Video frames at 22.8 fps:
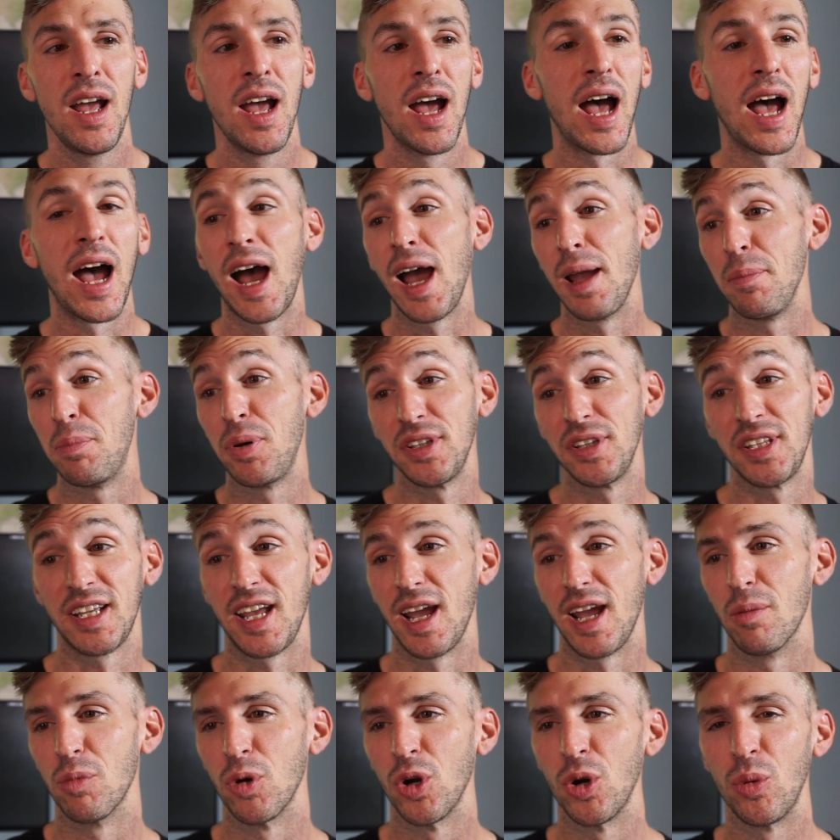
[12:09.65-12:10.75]
I put the
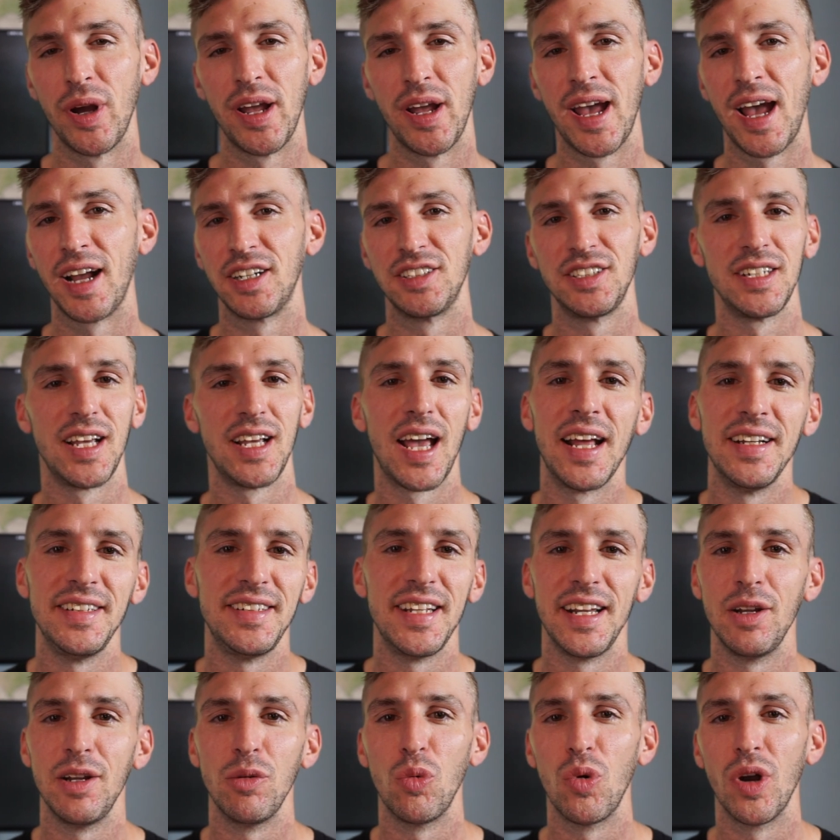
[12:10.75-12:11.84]
camera away. Actually, I
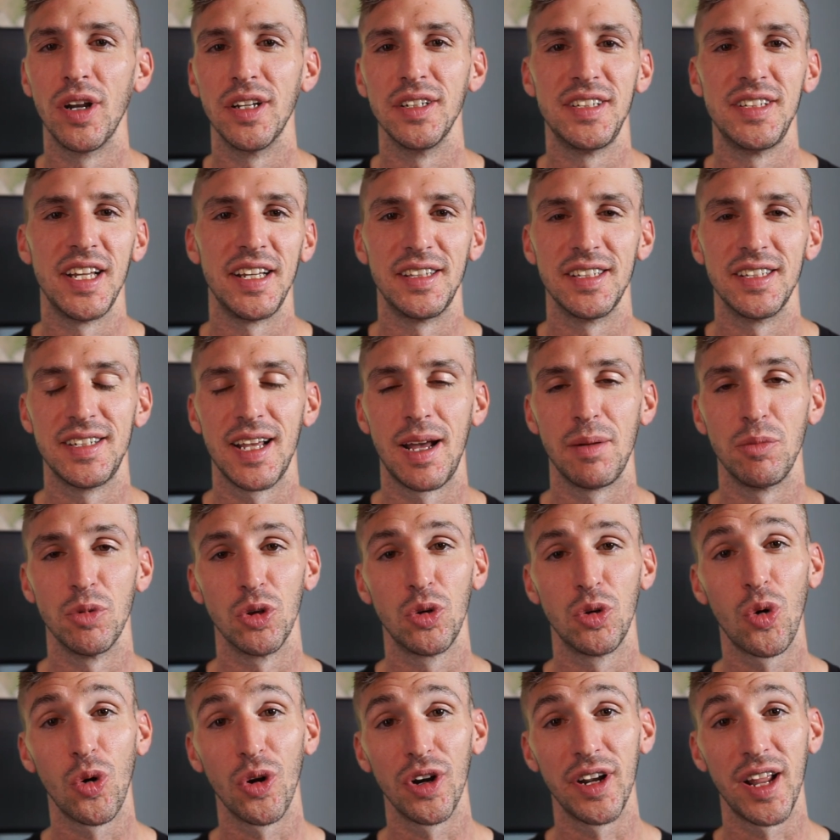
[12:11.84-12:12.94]
didn't want to take the time to
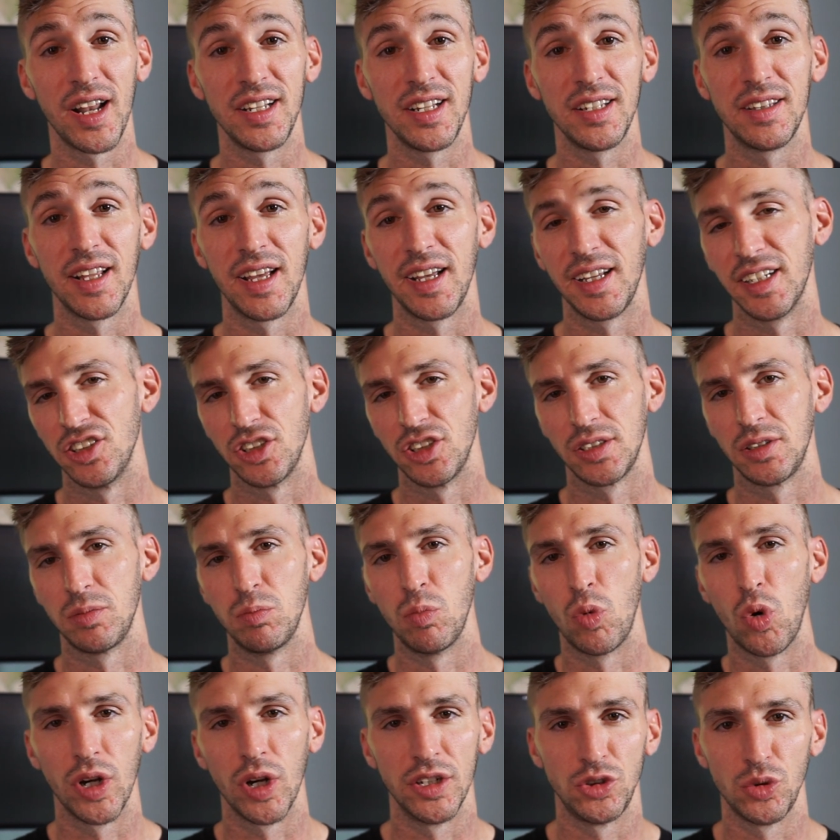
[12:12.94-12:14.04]
record anything and just
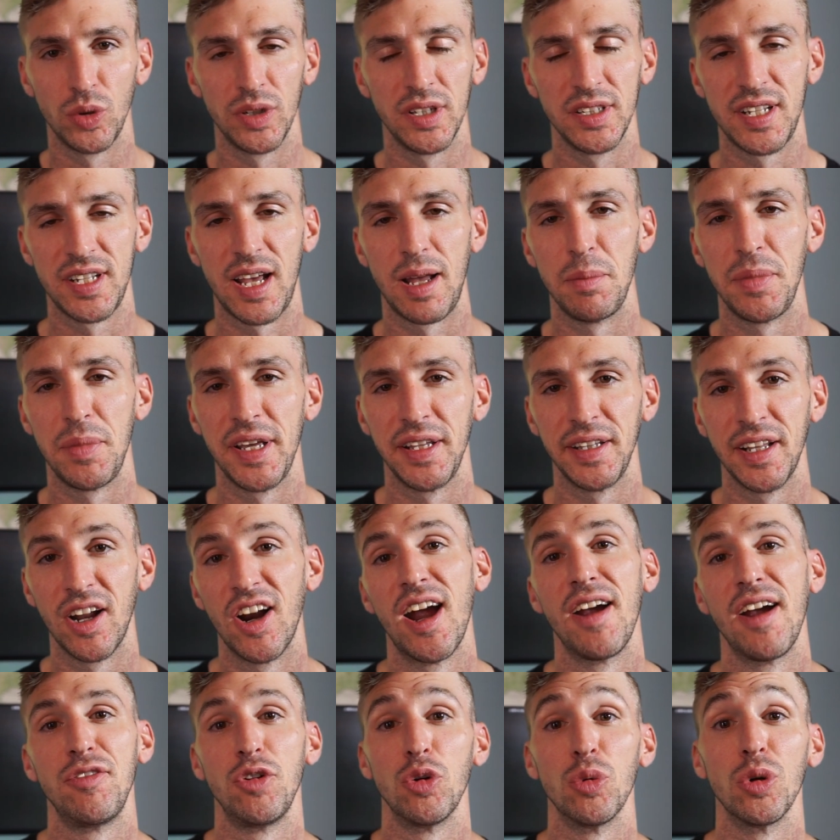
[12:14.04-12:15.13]
more enjoy the time being there
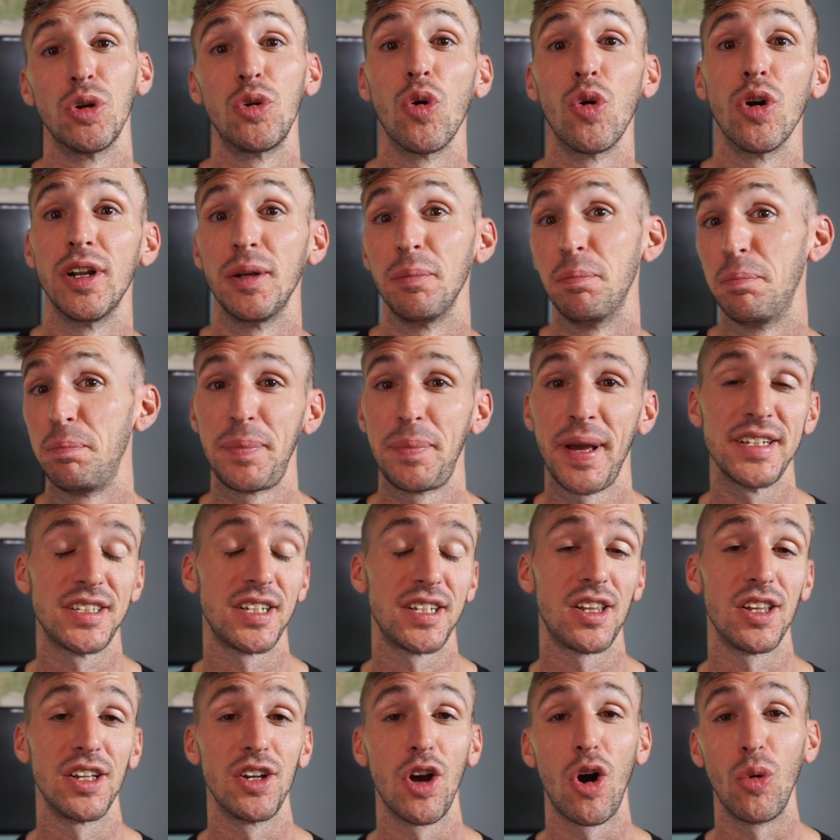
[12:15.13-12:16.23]
after recording
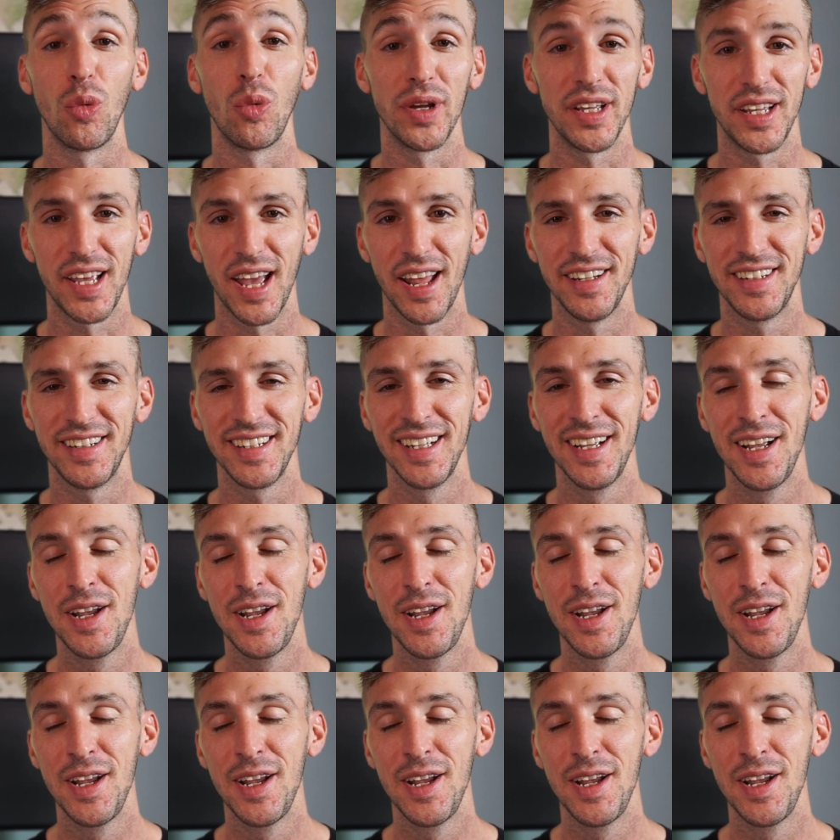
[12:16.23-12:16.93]
basically all weekend.